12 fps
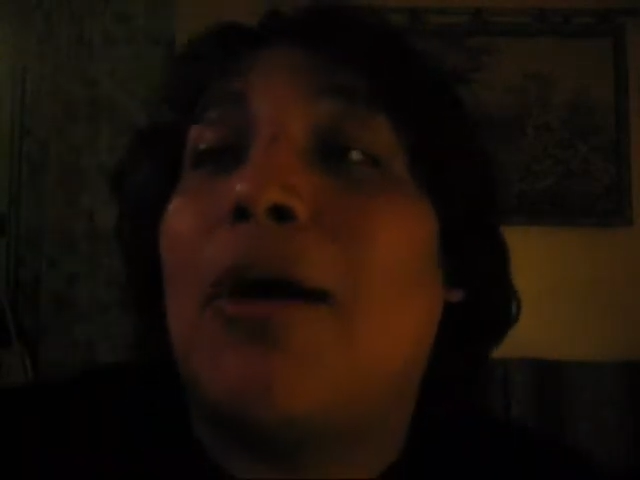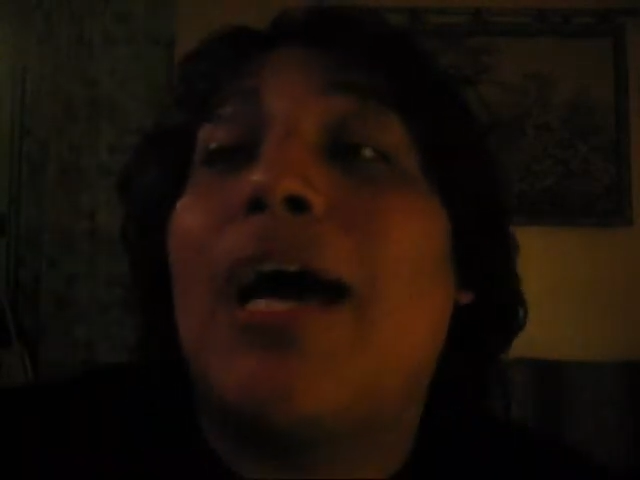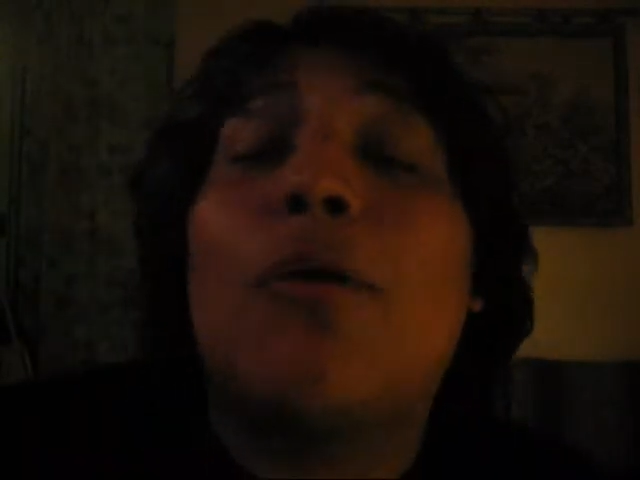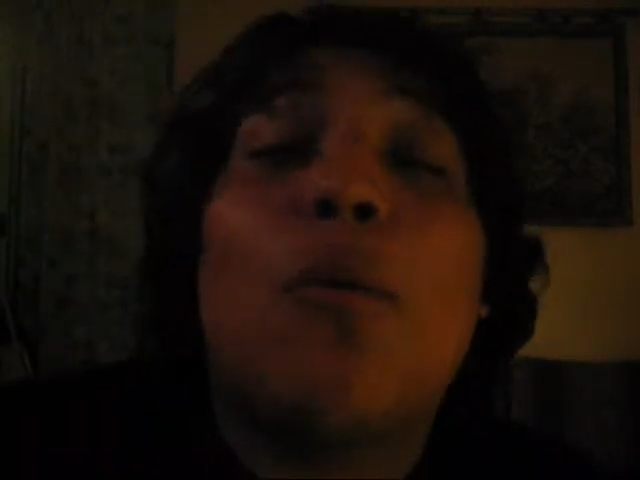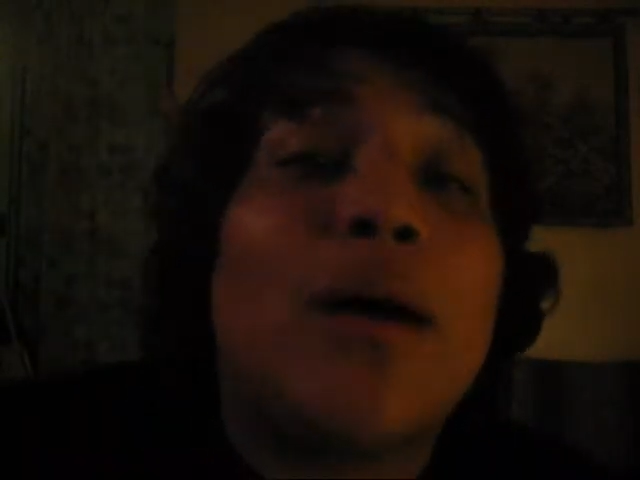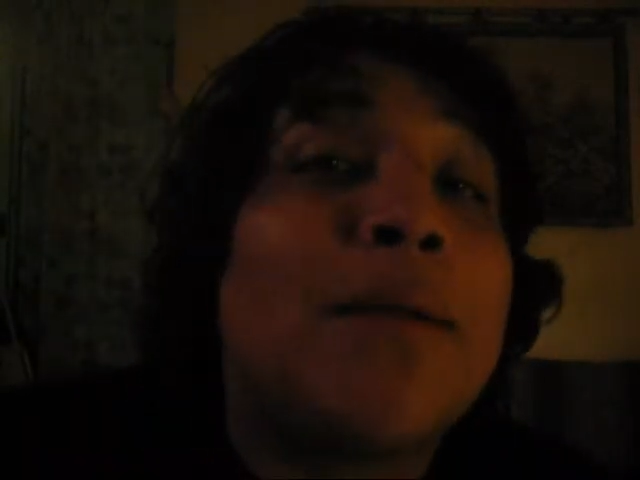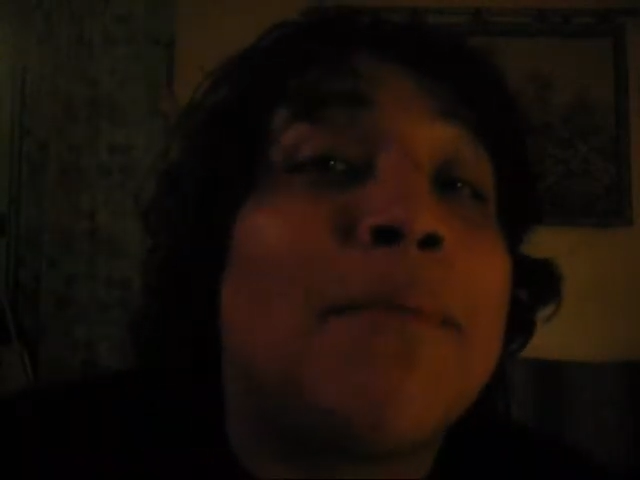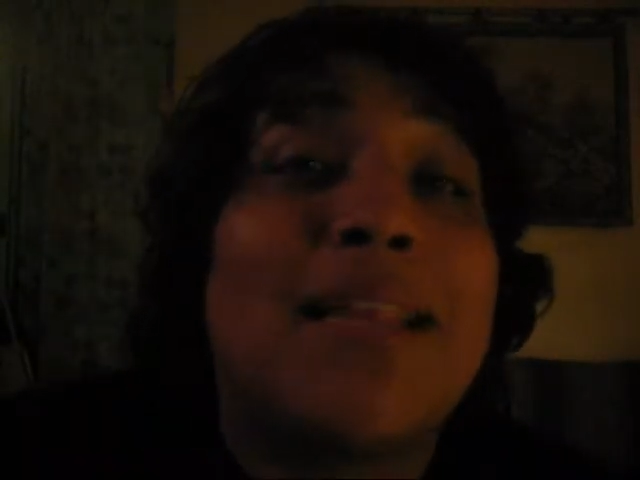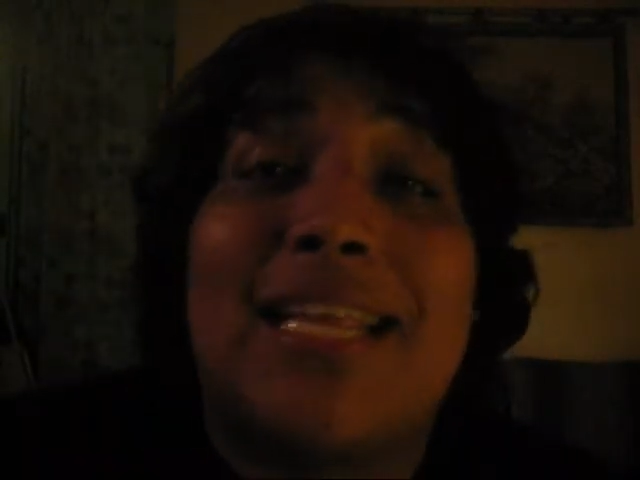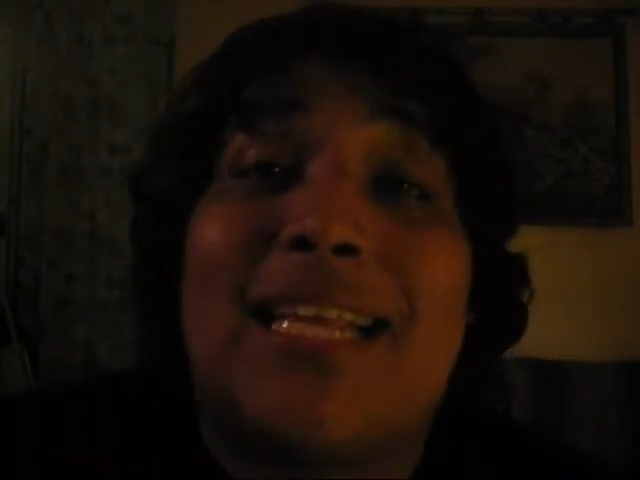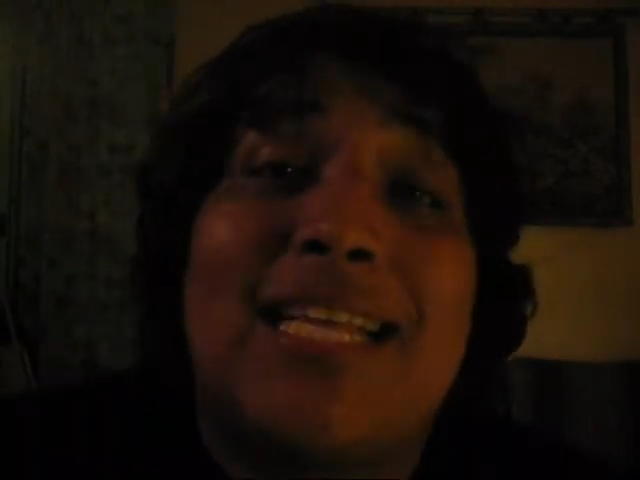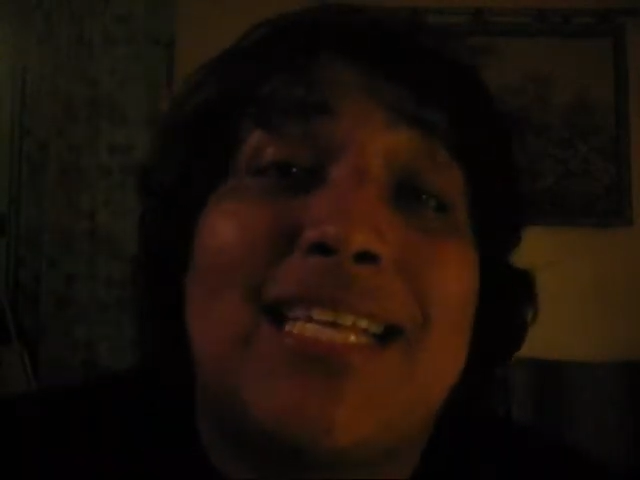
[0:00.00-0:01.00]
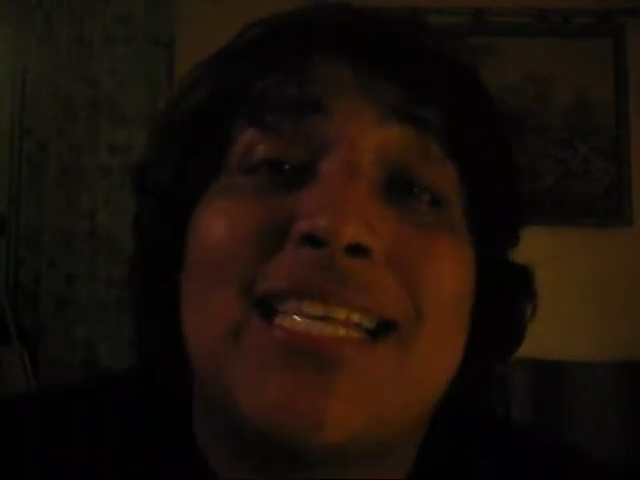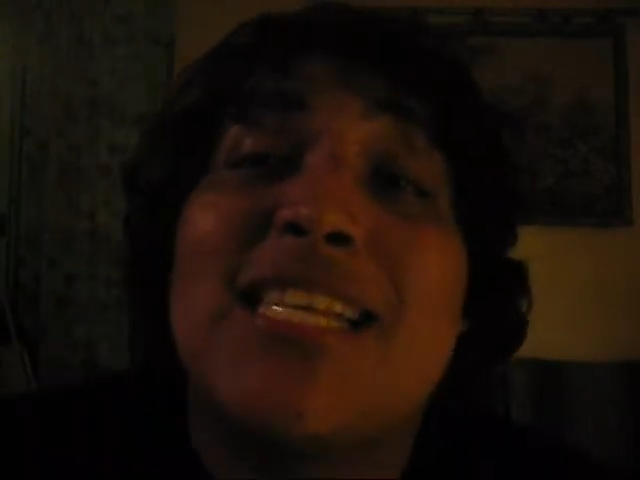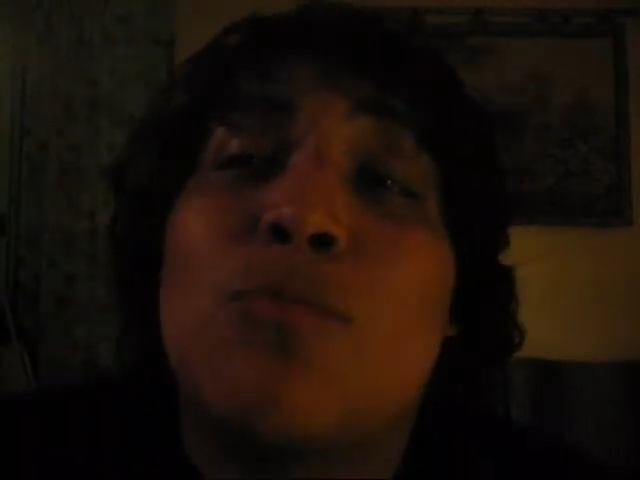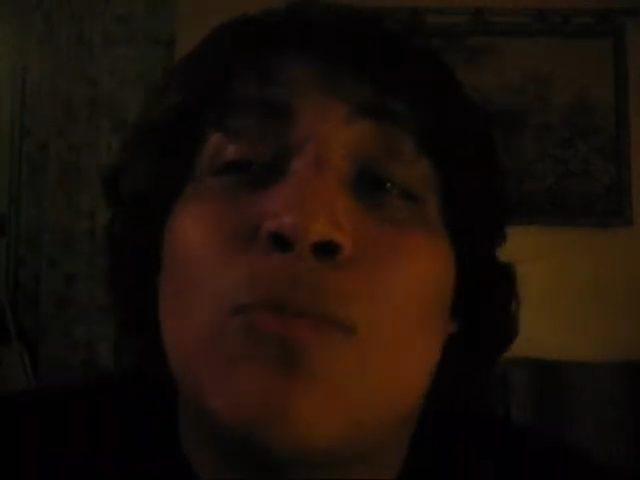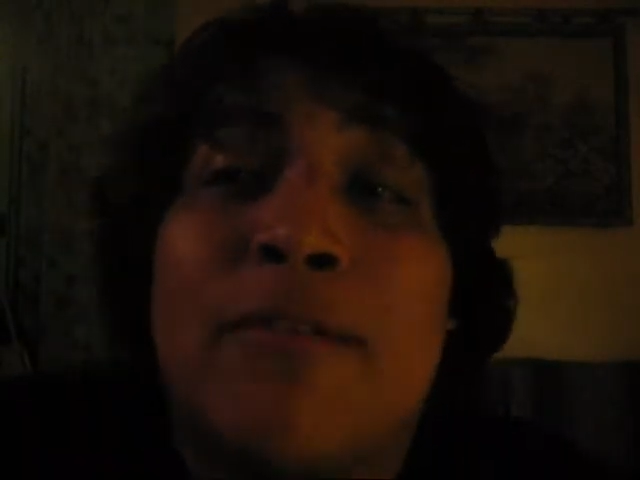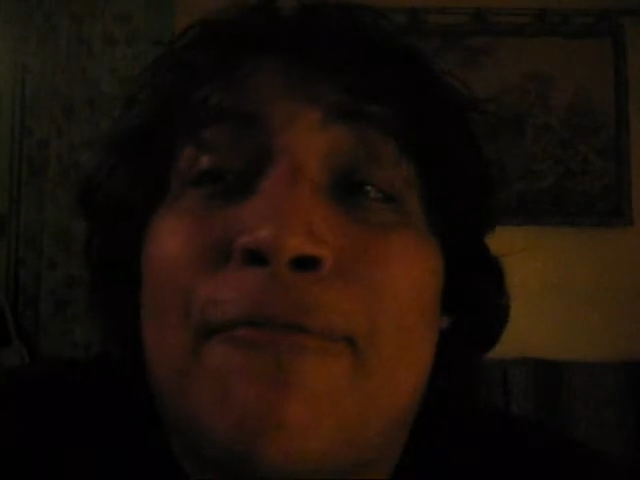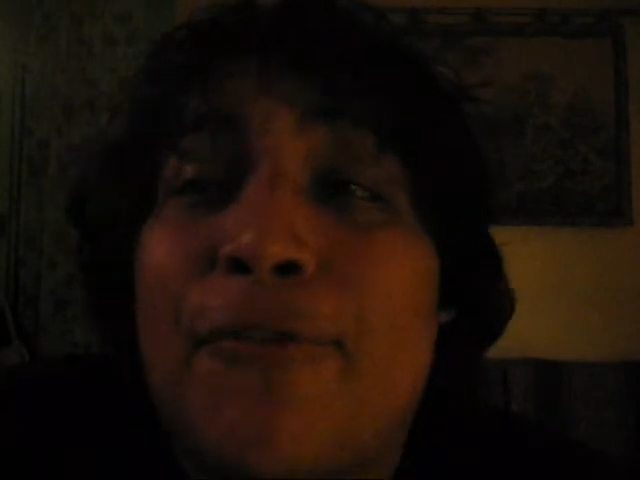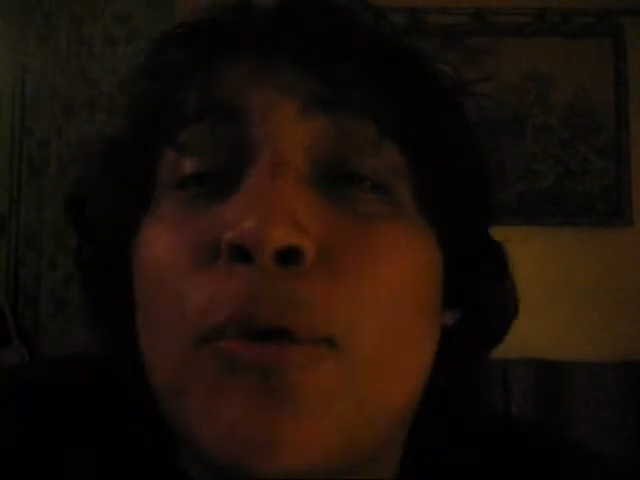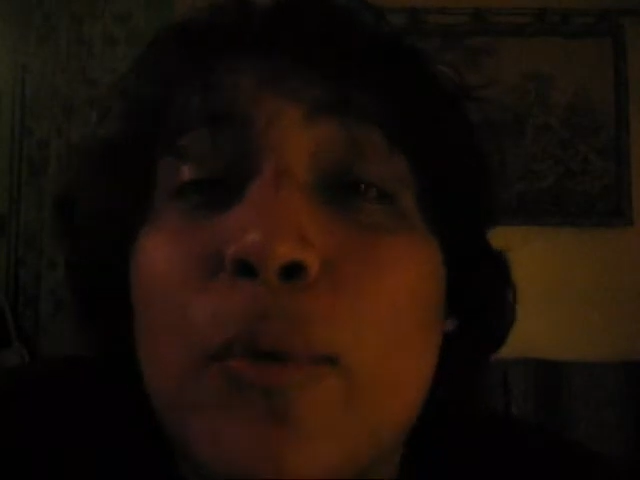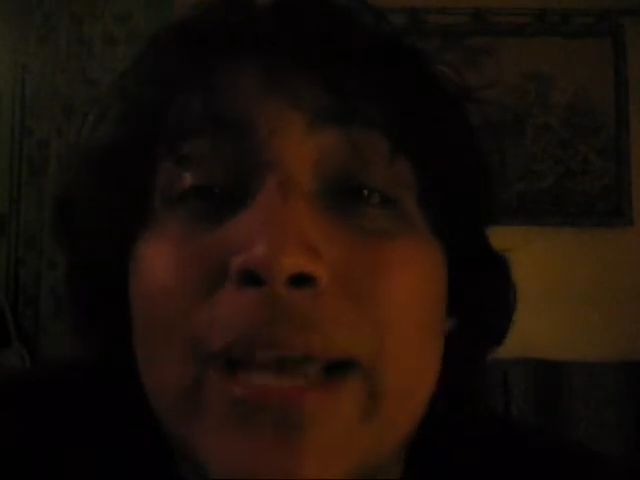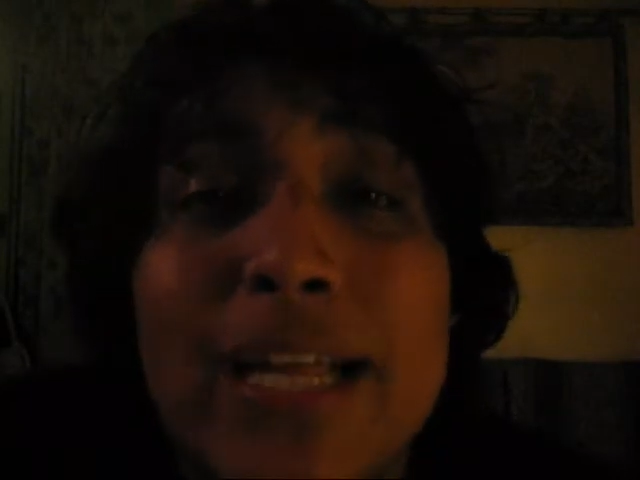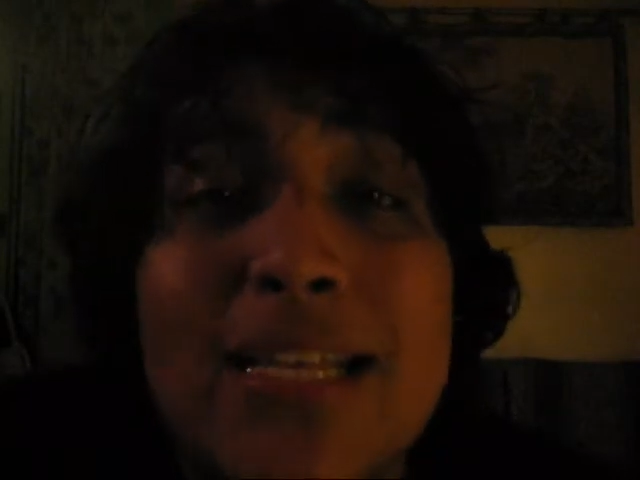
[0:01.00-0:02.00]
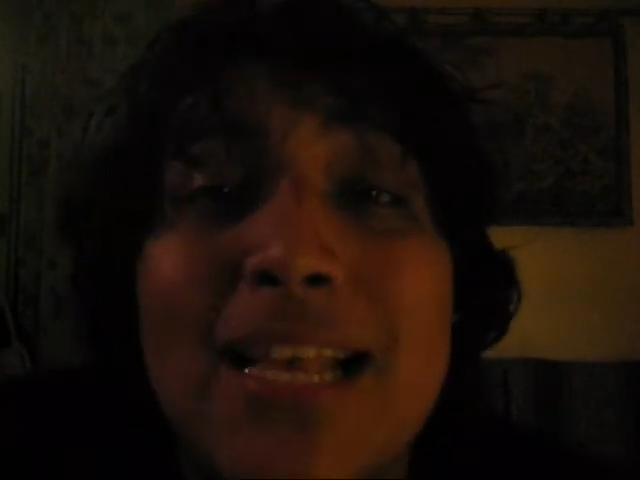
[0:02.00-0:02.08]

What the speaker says: I don't want a million hits, I just want a few hits,